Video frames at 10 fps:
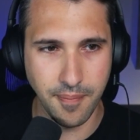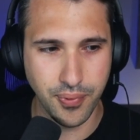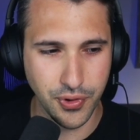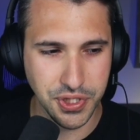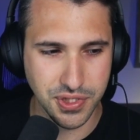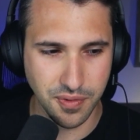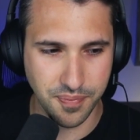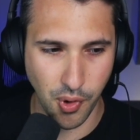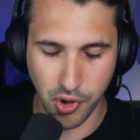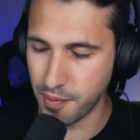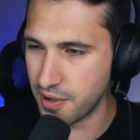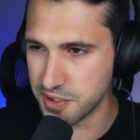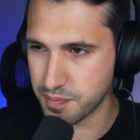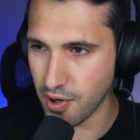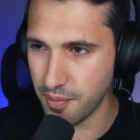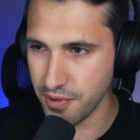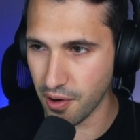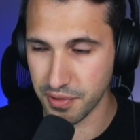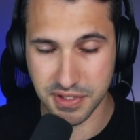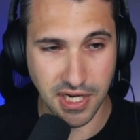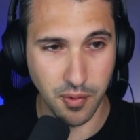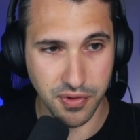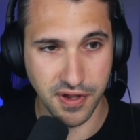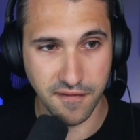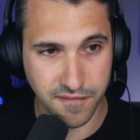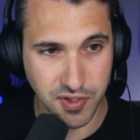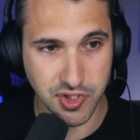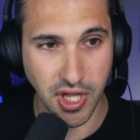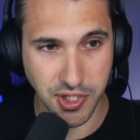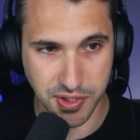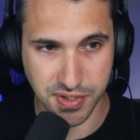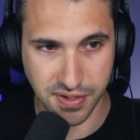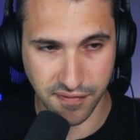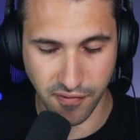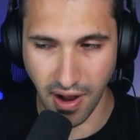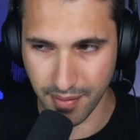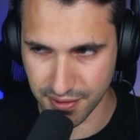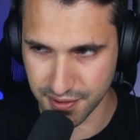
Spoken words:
pretty sure Pokemon has probably already dealt with infestations of Krabbies.